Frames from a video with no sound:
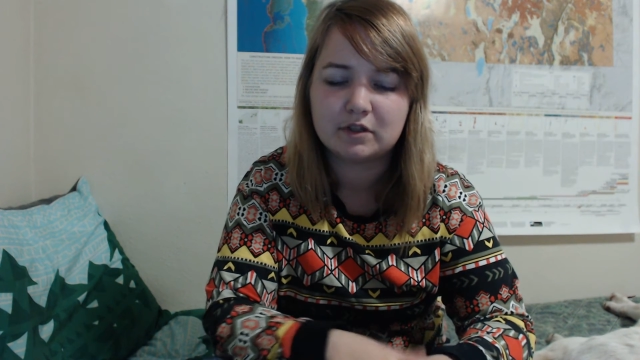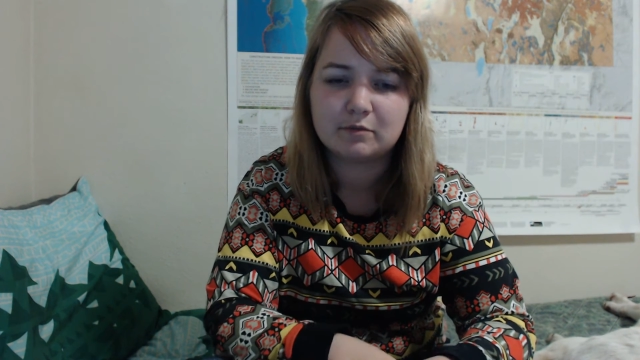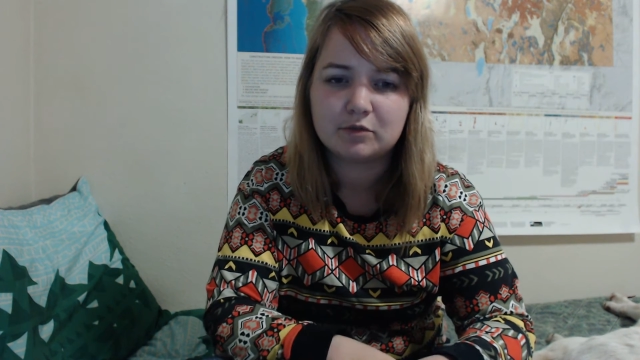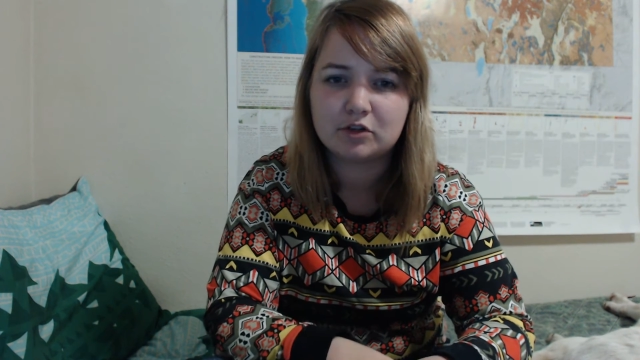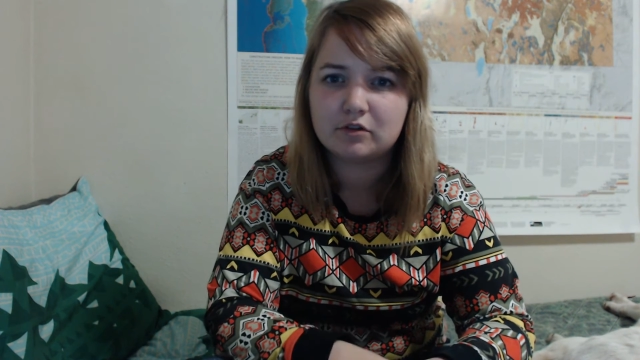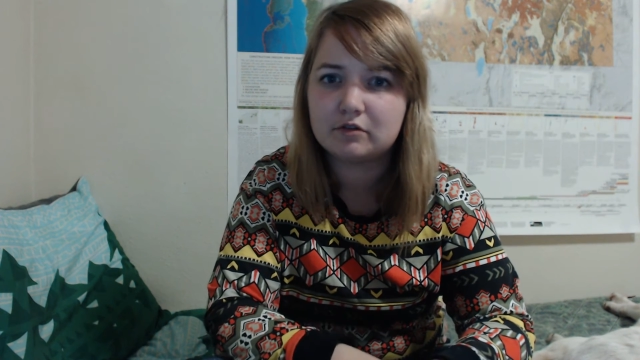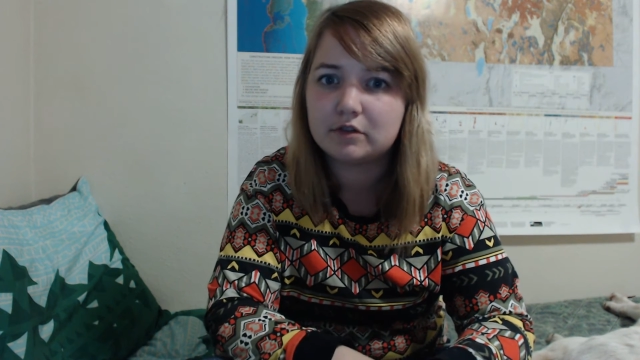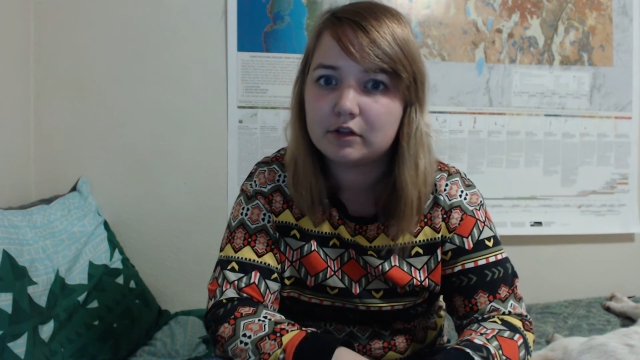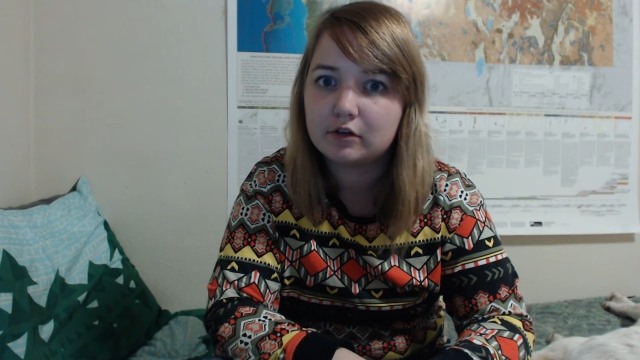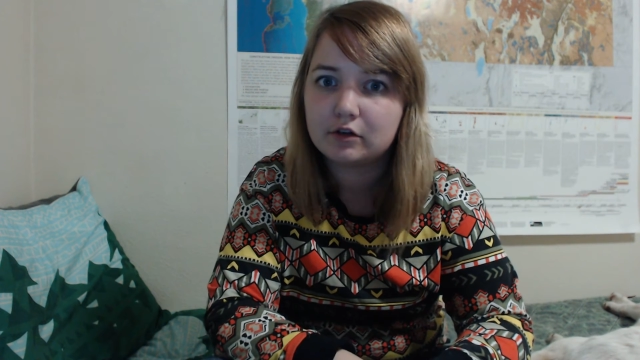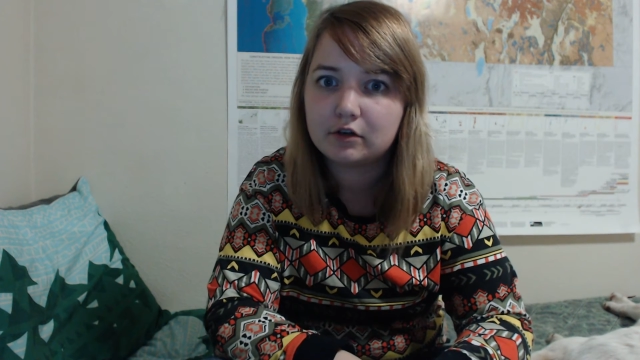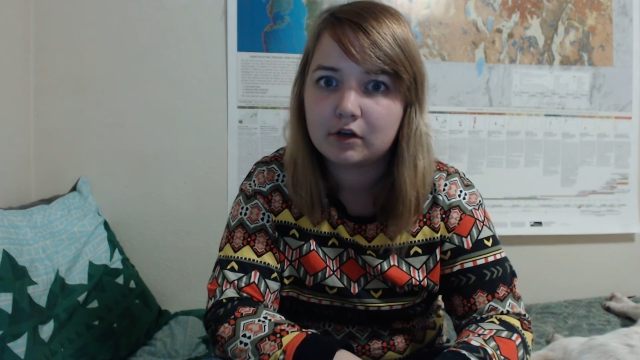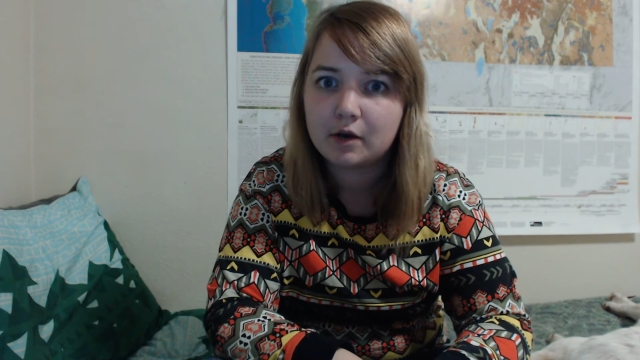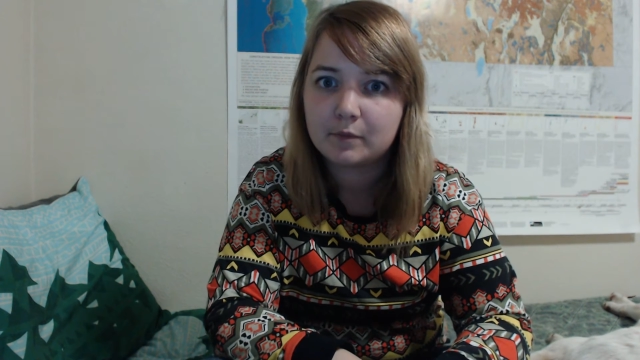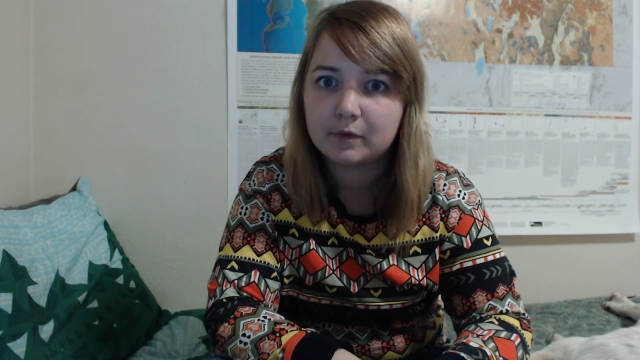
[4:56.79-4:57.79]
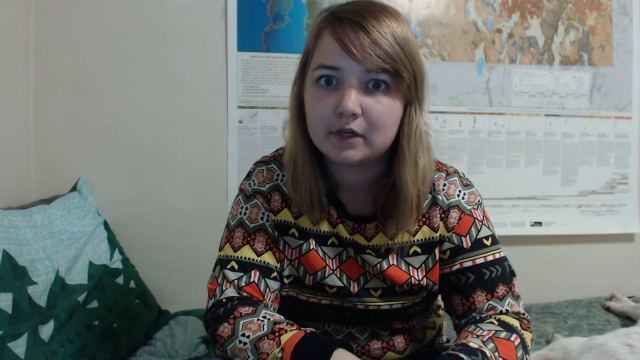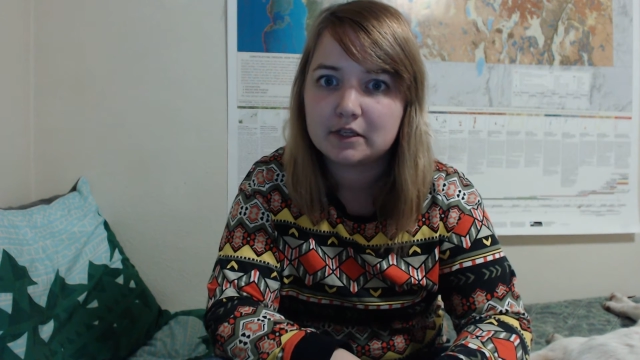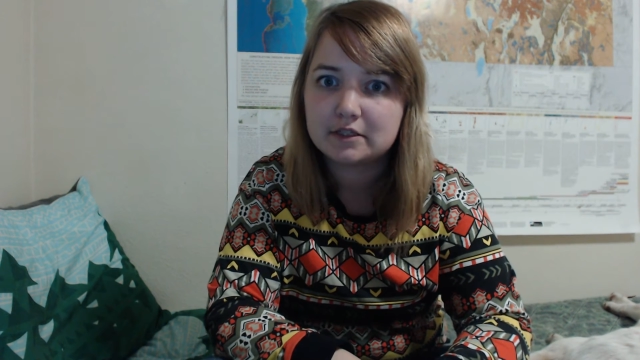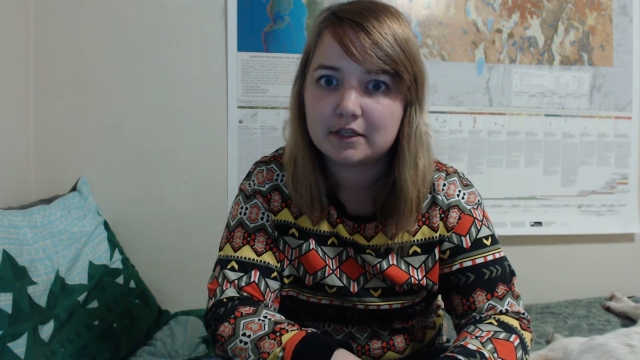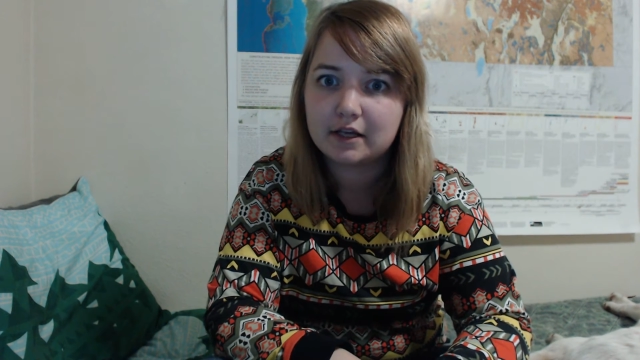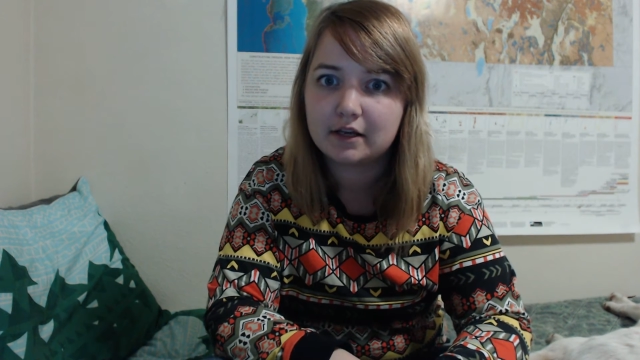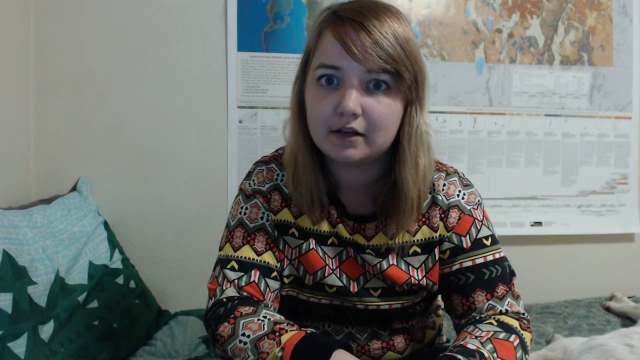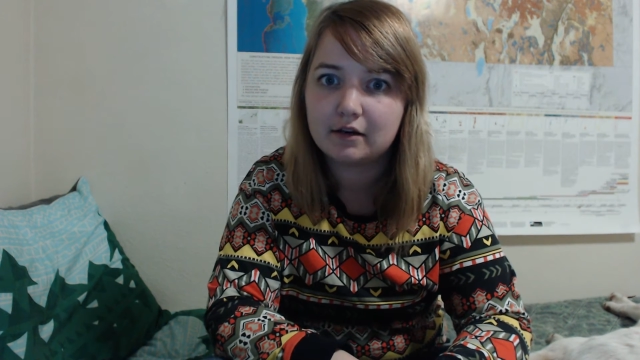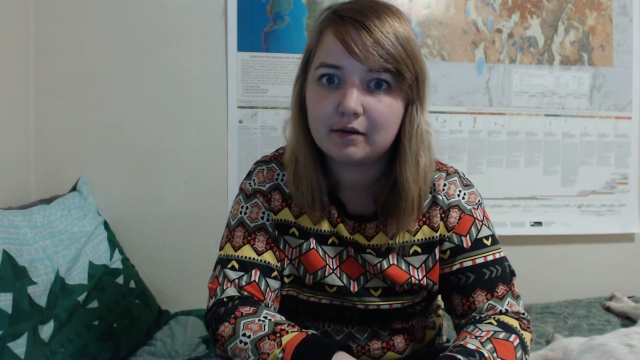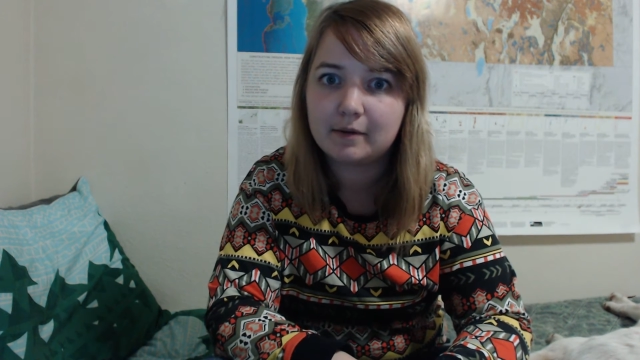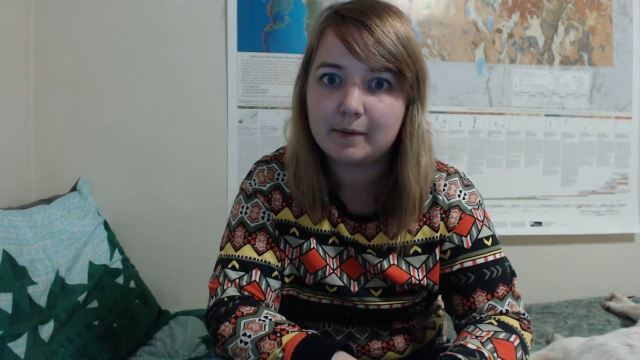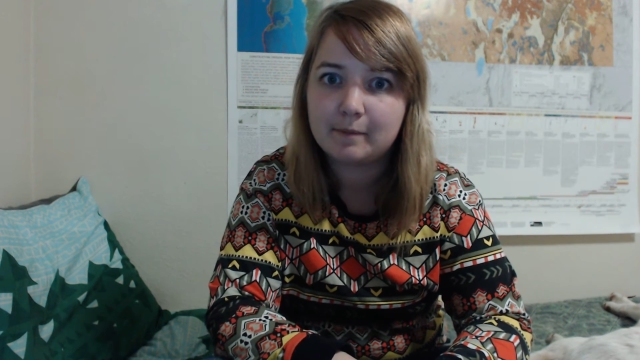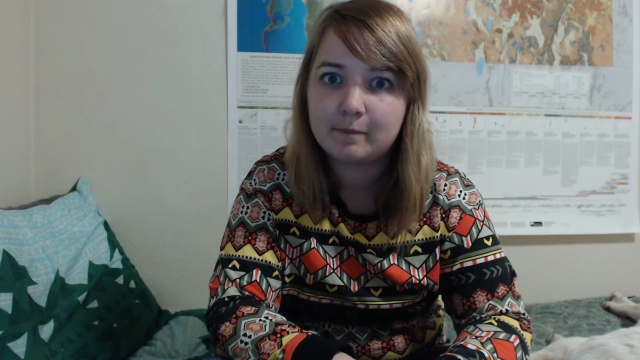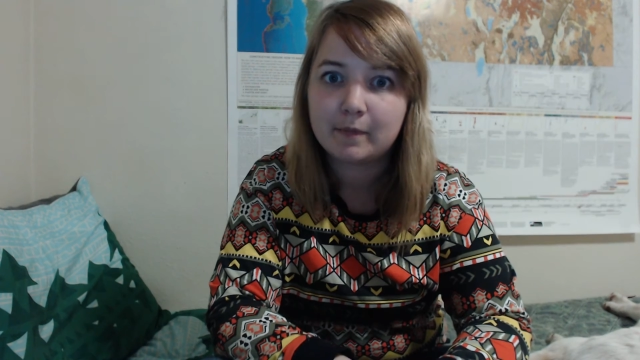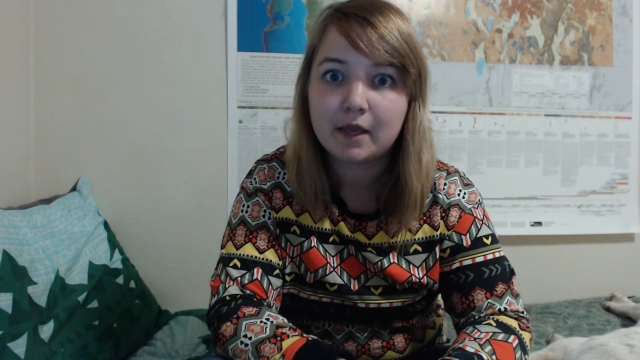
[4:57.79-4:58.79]
I'm sure there's other companies that
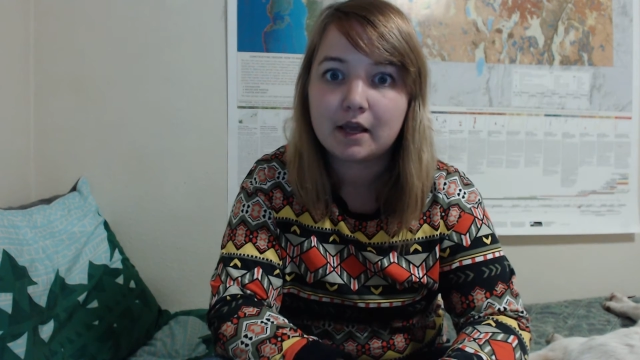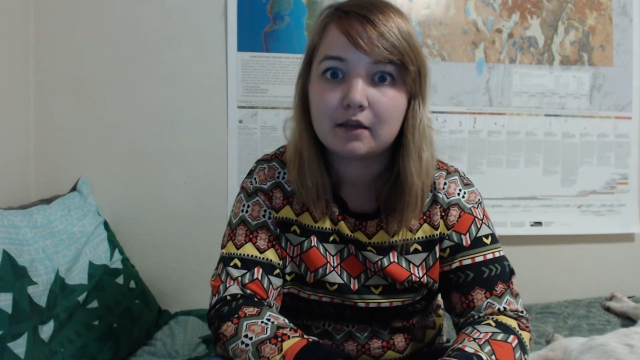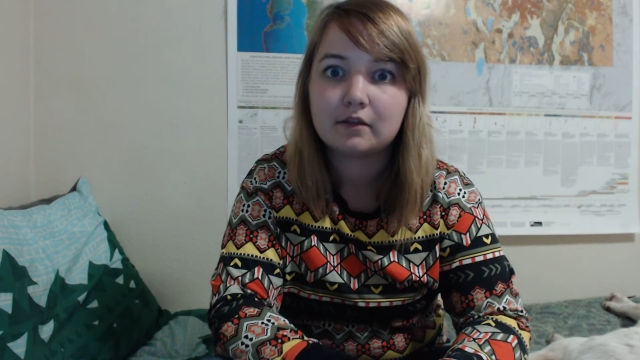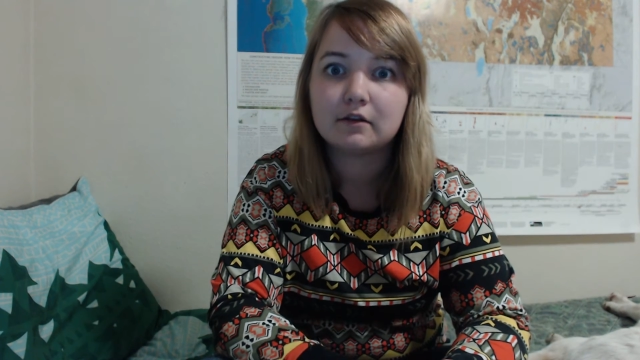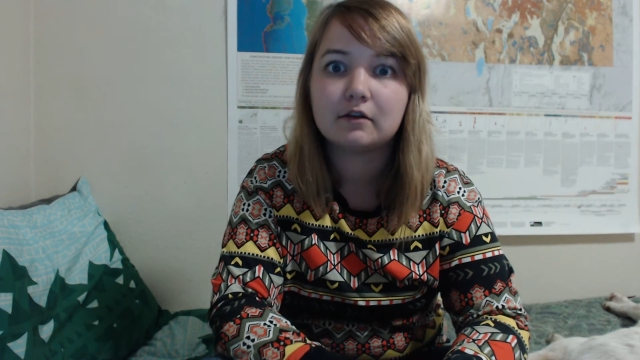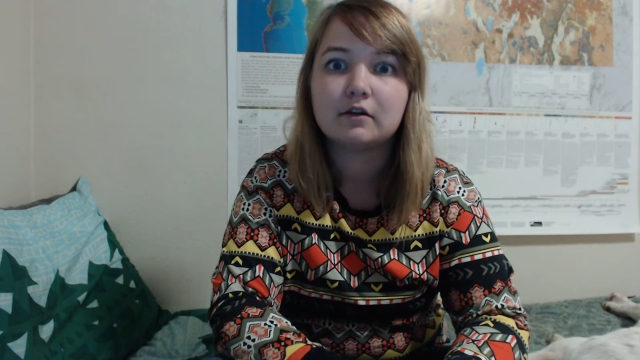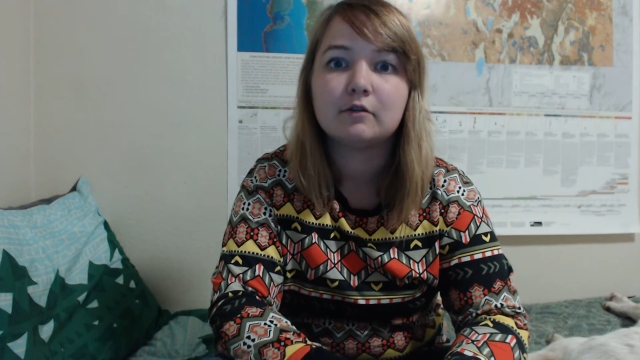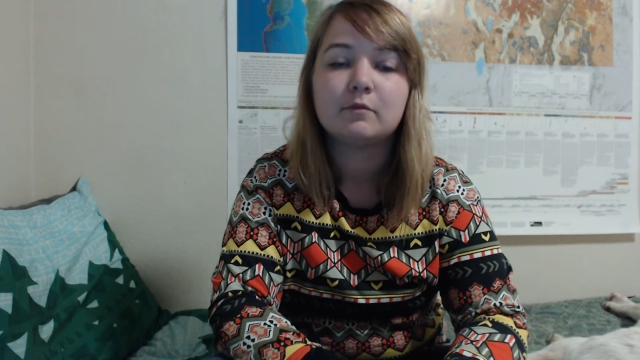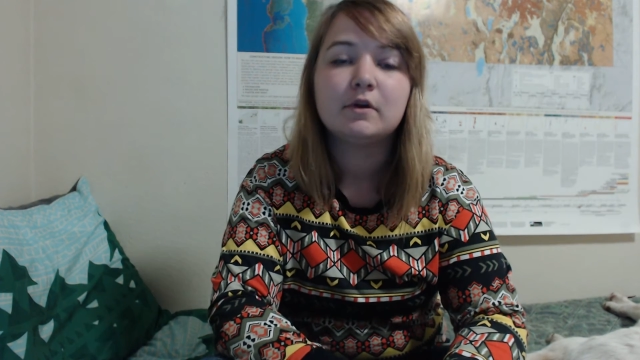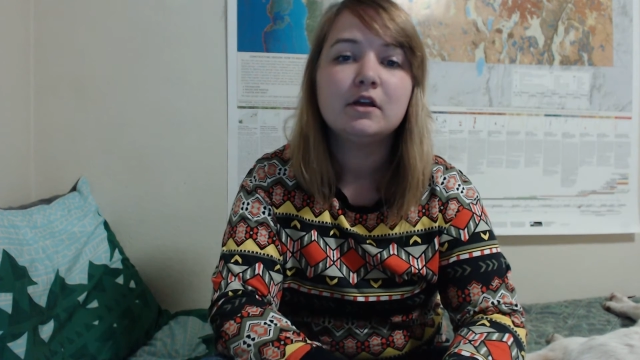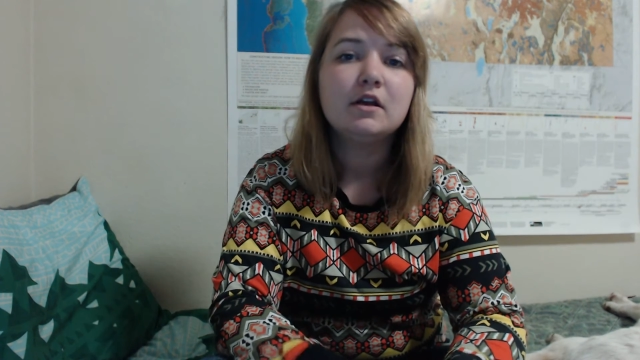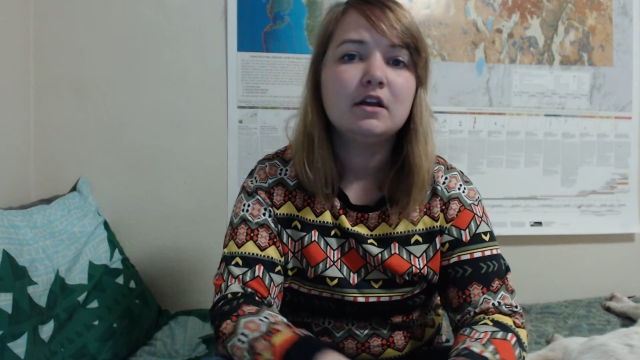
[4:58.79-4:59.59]
make them.